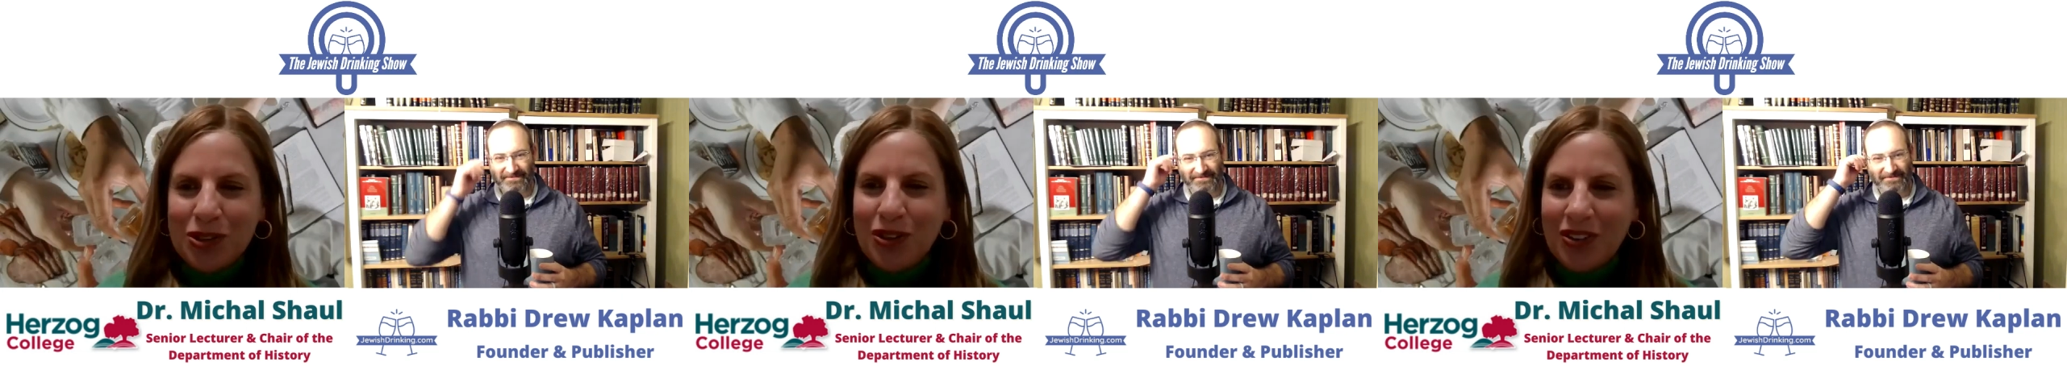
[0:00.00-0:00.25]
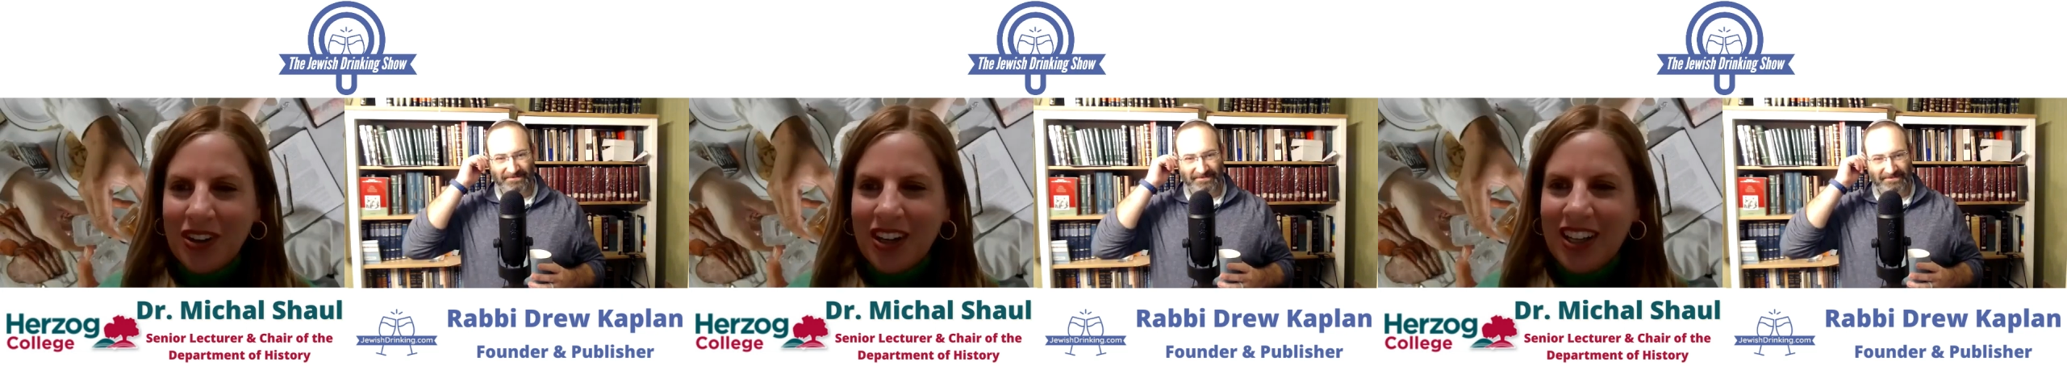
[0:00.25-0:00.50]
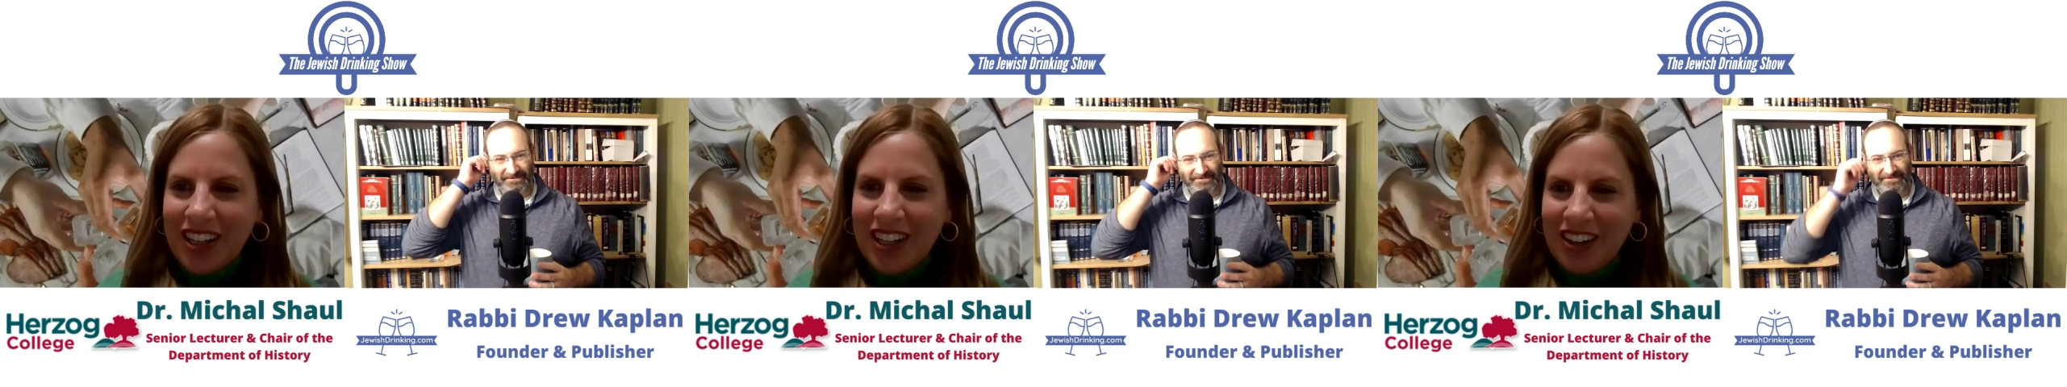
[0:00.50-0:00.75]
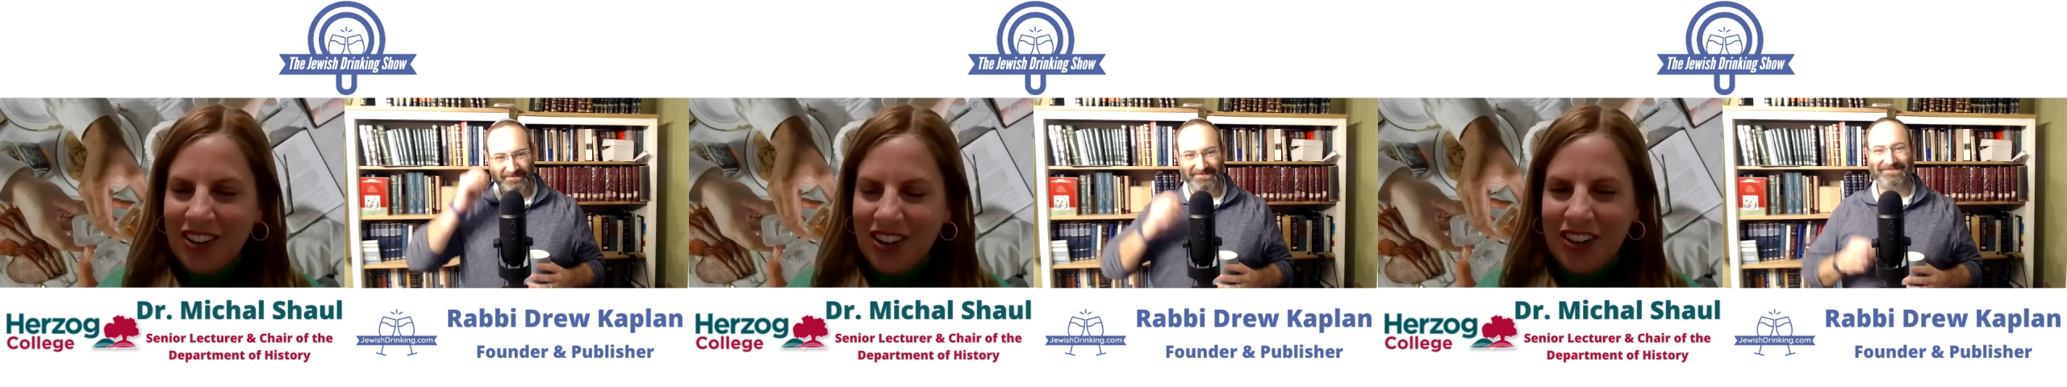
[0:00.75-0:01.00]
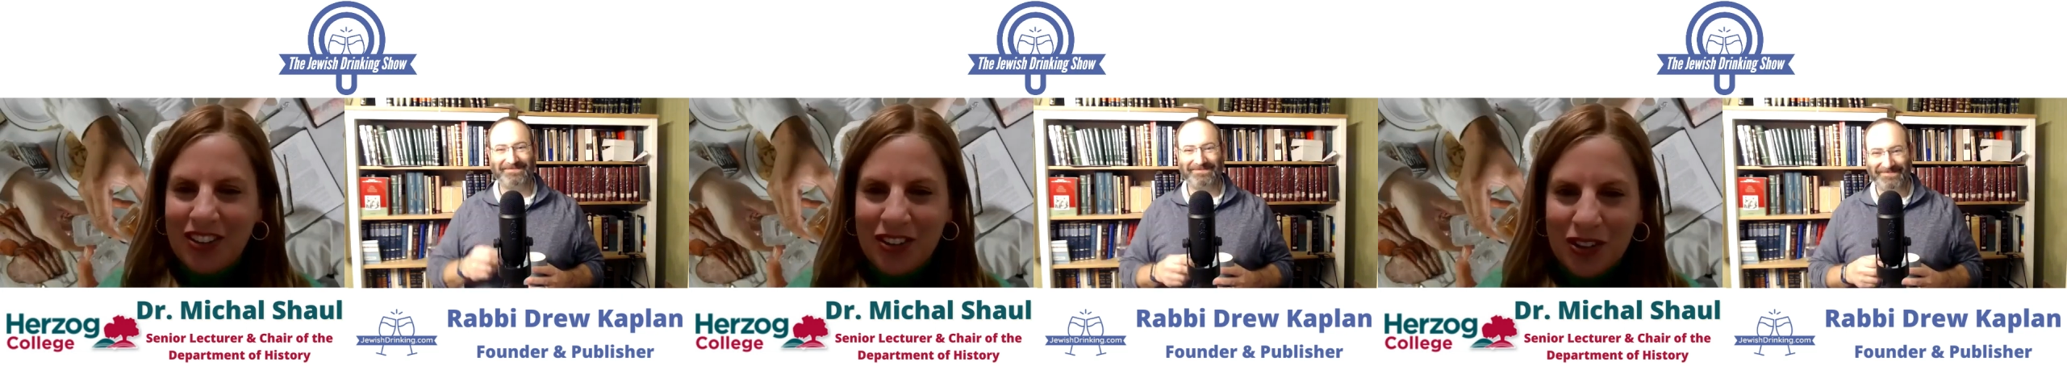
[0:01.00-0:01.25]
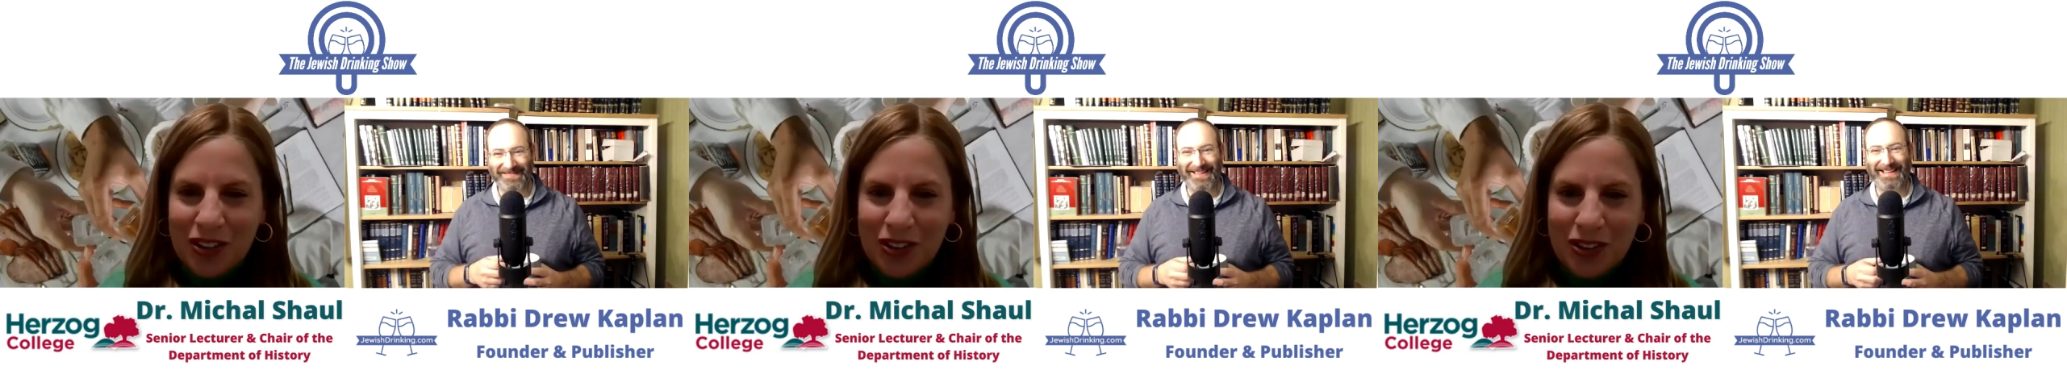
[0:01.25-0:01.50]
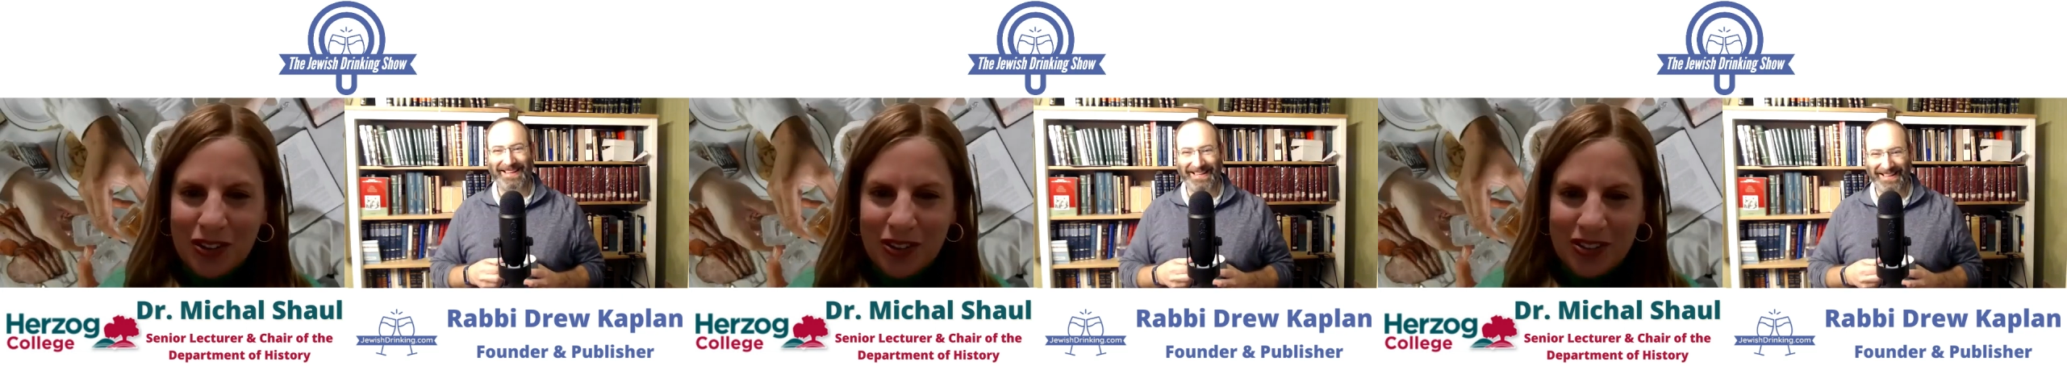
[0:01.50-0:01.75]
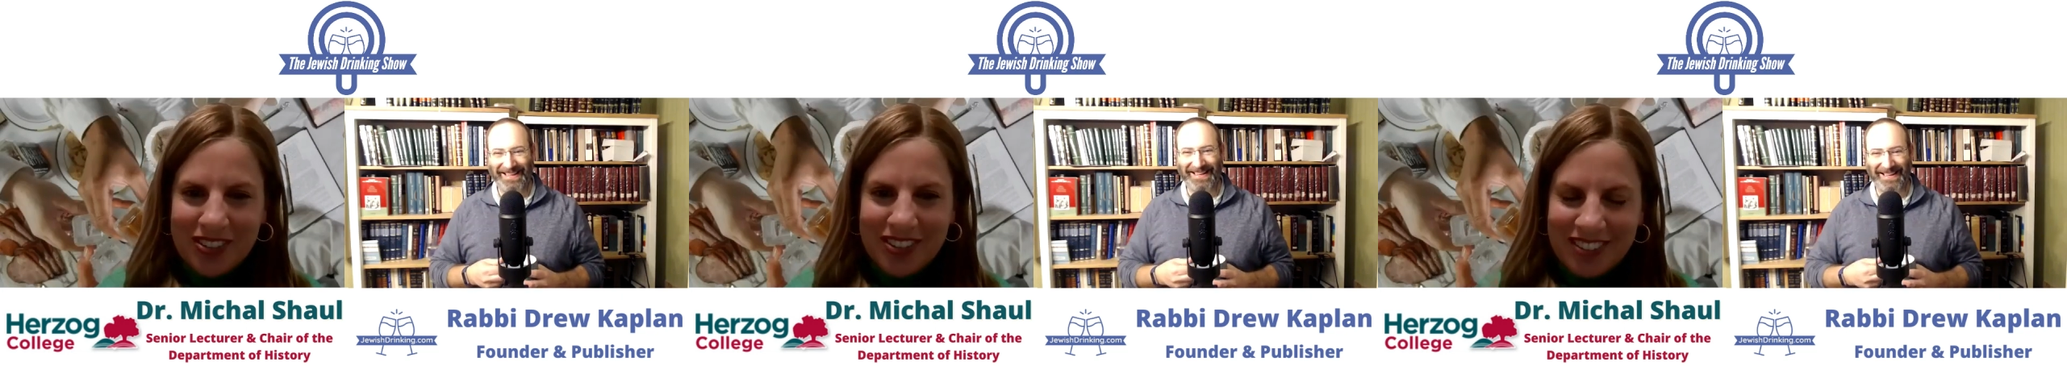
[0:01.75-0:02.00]
Speaker 1: of shul in order
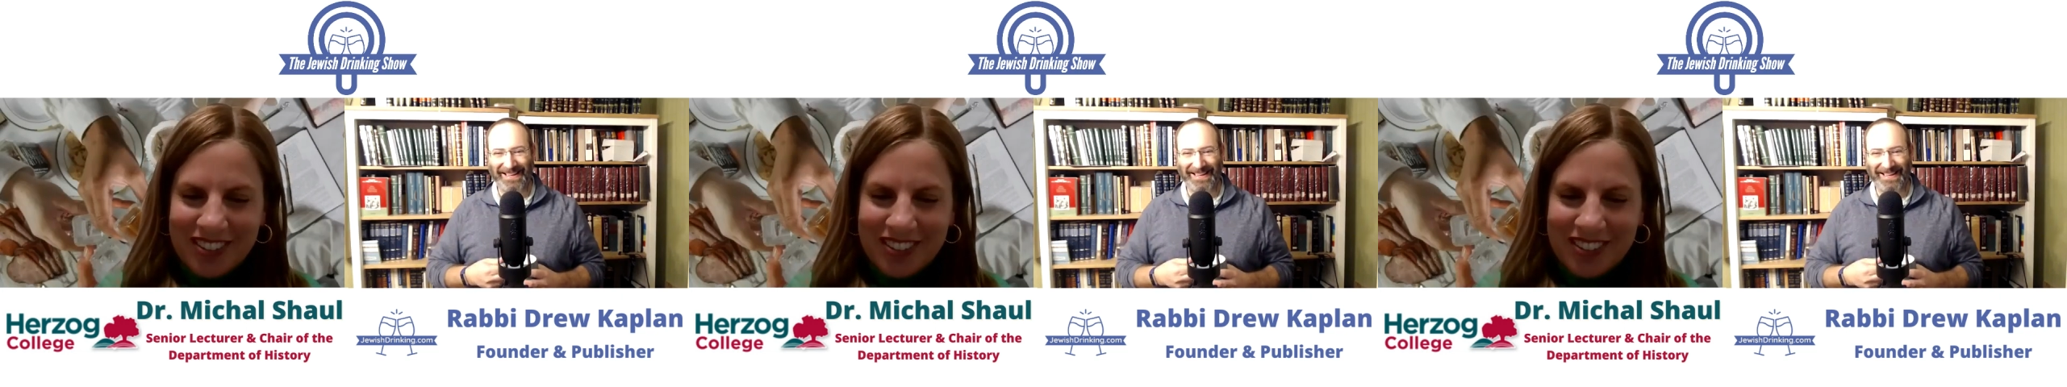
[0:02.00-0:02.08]
to